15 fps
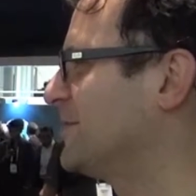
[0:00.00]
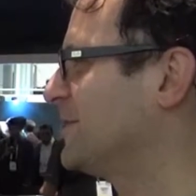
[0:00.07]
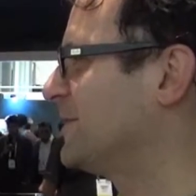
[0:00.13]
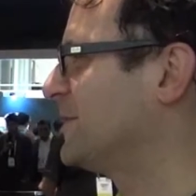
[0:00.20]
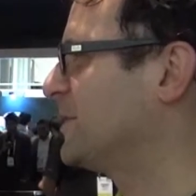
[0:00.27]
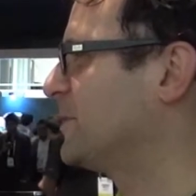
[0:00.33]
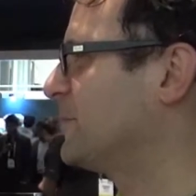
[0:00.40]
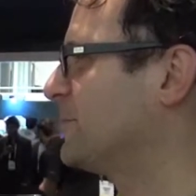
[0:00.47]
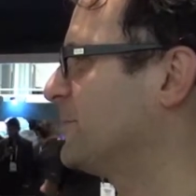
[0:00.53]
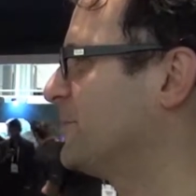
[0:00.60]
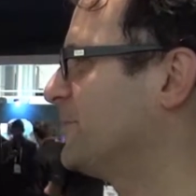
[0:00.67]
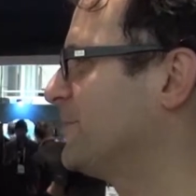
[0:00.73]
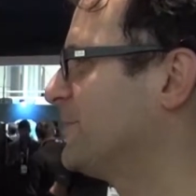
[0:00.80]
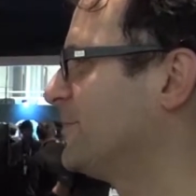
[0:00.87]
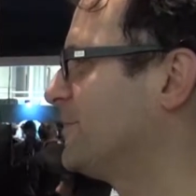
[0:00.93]

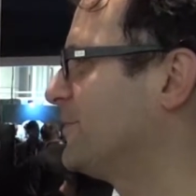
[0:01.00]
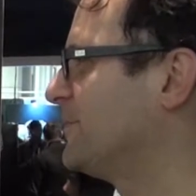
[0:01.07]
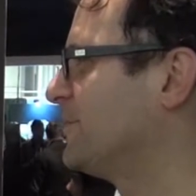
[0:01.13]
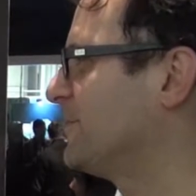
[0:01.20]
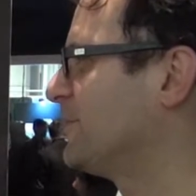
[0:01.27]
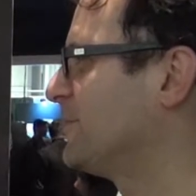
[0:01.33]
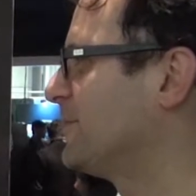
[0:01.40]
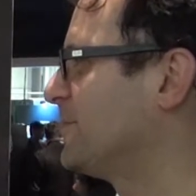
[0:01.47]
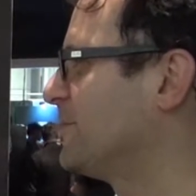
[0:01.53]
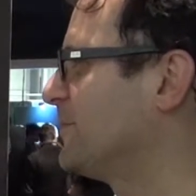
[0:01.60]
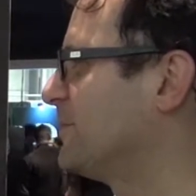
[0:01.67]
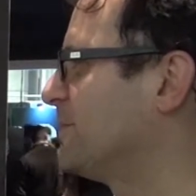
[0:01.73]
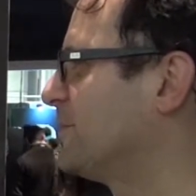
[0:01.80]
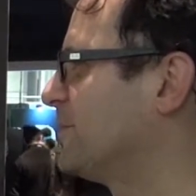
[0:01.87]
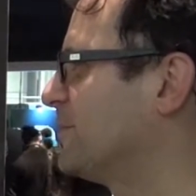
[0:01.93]

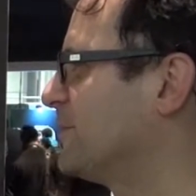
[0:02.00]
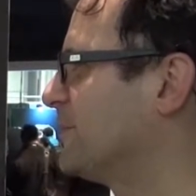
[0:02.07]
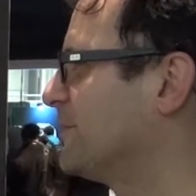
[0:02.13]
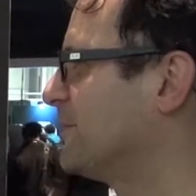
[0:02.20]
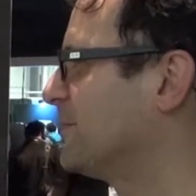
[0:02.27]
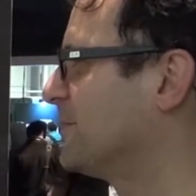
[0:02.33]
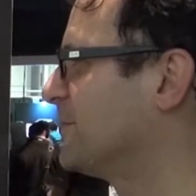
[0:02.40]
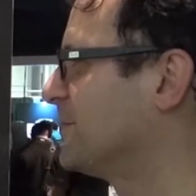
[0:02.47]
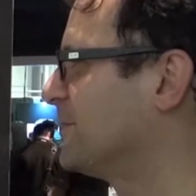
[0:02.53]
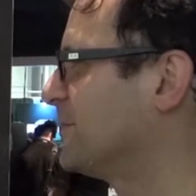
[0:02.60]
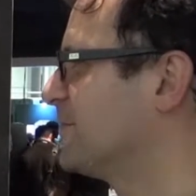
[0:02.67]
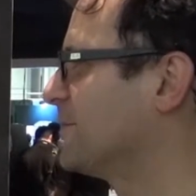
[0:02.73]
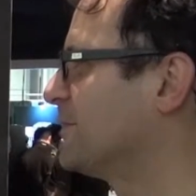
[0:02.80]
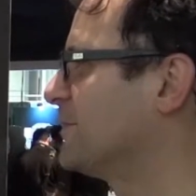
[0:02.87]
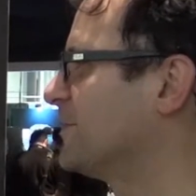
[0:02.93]

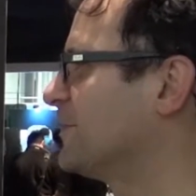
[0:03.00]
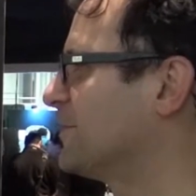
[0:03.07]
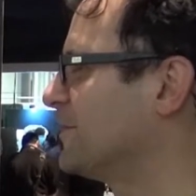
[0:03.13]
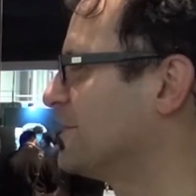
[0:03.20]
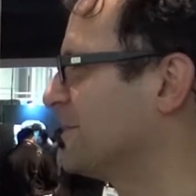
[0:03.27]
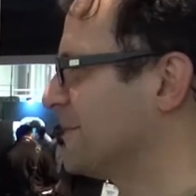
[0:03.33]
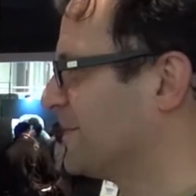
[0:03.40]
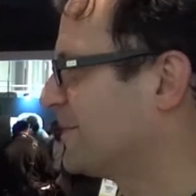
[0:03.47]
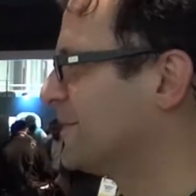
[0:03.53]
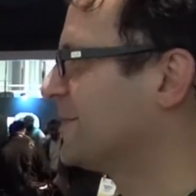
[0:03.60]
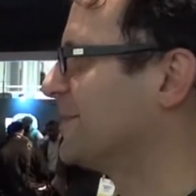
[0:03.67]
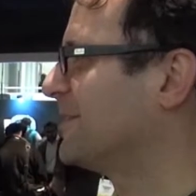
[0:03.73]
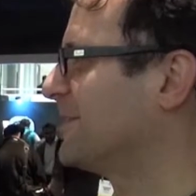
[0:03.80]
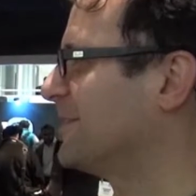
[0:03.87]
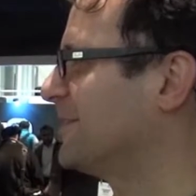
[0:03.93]

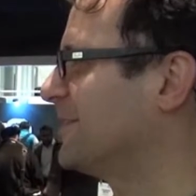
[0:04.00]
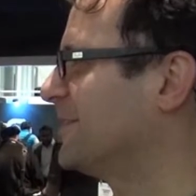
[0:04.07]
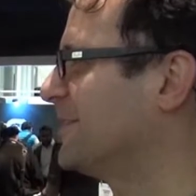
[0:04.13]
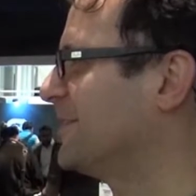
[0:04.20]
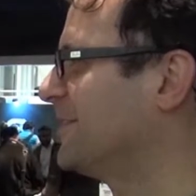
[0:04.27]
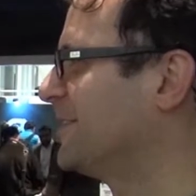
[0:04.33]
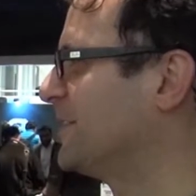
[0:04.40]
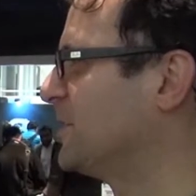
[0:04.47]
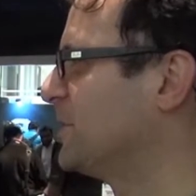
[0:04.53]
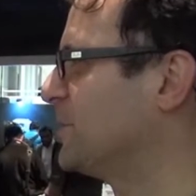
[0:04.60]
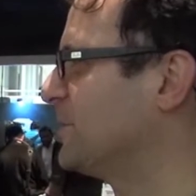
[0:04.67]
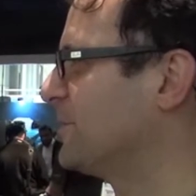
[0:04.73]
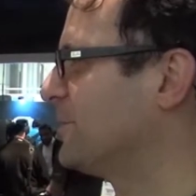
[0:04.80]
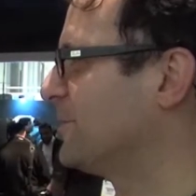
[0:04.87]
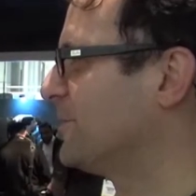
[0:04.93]

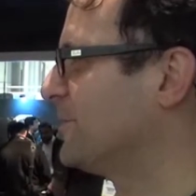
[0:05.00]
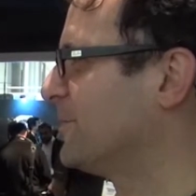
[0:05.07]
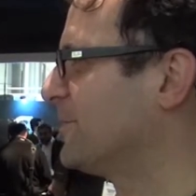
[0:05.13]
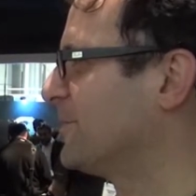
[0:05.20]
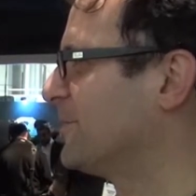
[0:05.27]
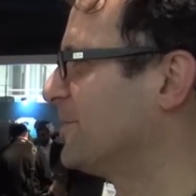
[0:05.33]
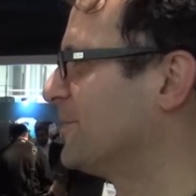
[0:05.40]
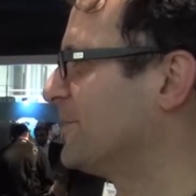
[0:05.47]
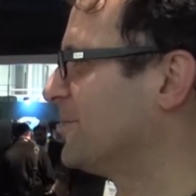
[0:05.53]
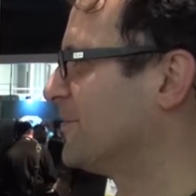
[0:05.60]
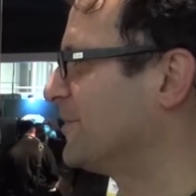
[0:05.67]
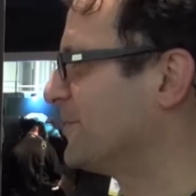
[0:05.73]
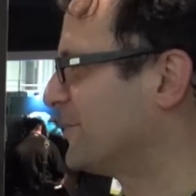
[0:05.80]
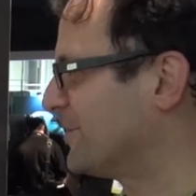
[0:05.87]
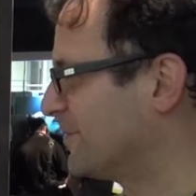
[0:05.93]

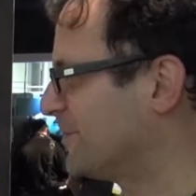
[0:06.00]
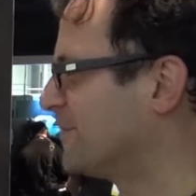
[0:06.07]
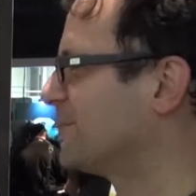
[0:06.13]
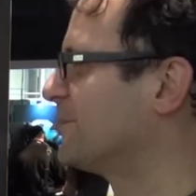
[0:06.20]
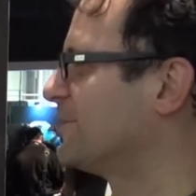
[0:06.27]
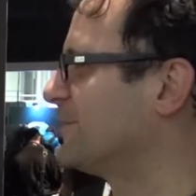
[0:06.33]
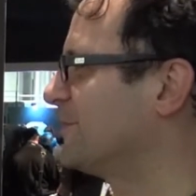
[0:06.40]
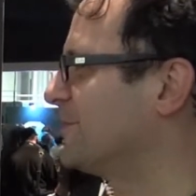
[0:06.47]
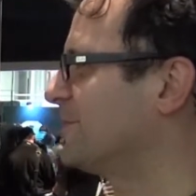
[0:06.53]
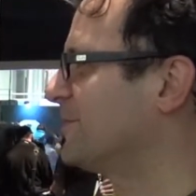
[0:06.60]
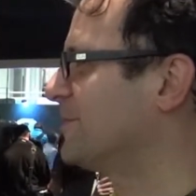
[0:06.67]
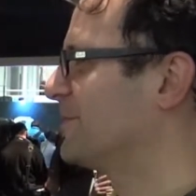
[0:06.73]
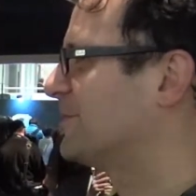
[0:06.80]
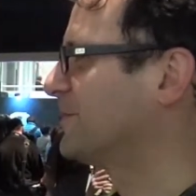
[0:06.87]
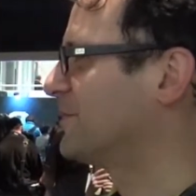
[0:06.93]

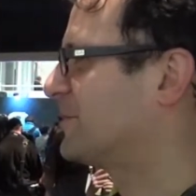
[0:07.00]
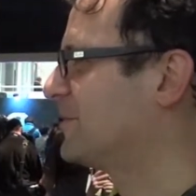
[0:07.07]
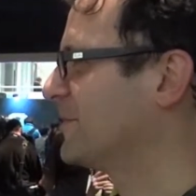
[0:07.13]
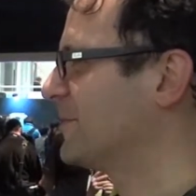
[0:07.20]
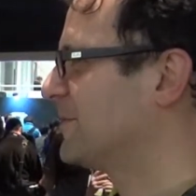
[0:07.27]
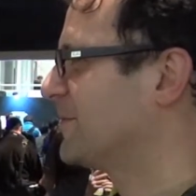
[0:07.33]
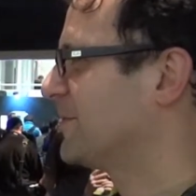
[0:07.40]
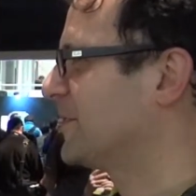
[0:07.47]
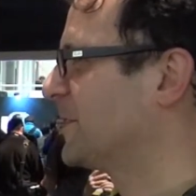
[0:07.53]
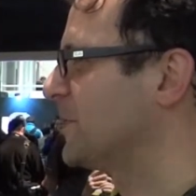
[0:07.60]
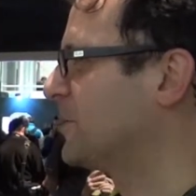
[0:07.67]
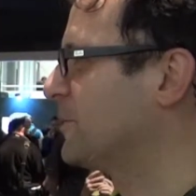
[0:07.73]
The person shown says nothing.